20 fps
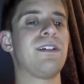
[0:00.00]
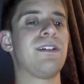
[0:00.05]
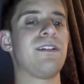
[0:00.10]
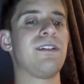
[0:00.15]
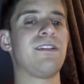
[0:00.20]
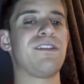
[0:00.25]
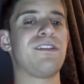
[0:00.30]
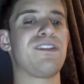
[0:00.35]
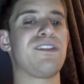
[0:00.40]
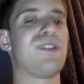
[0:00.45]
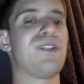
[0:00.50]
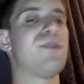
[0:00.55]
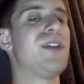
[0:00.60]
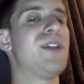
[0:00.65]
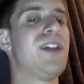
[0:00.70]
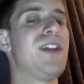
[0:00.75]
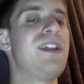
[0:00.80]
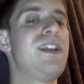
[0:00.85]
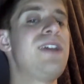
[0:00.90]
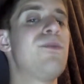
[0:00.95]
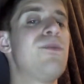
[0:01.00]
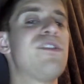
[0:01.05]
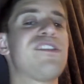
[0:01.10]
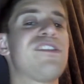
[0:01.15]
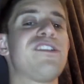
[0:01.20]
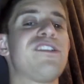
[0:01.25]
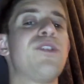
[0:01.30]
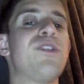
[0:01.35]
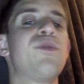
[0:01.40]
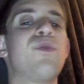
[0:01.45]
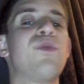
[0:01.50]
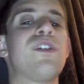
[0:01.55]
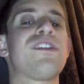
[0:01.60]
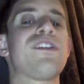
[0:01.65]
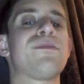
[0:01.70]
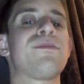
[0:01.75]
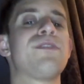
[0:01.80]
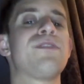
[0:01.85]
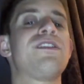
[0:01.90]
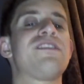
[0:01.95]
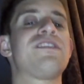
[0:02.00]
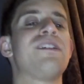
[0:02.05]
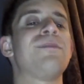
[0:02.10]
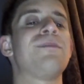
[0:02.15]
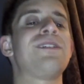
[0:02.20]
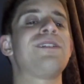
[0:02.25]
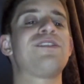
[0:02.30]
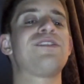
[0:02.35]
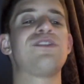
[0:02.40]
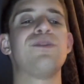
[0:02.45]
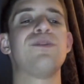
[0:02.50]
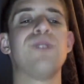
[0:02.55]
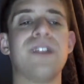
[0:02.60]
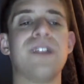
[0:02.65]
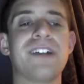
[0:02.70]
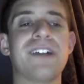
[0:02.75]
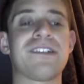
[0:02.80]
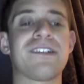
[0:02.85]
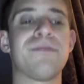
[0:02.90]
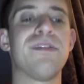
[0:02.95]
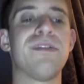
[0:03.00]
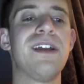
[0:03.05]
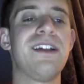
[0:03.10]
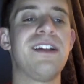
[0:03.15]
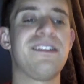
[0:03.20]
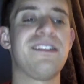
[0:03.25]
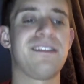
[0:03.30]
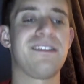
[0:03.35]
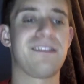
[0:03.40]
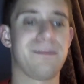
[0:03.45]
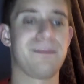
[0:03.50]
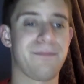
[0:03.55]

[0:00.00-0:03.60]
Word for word: So Lily was shown whispering something to Alexa Bliss.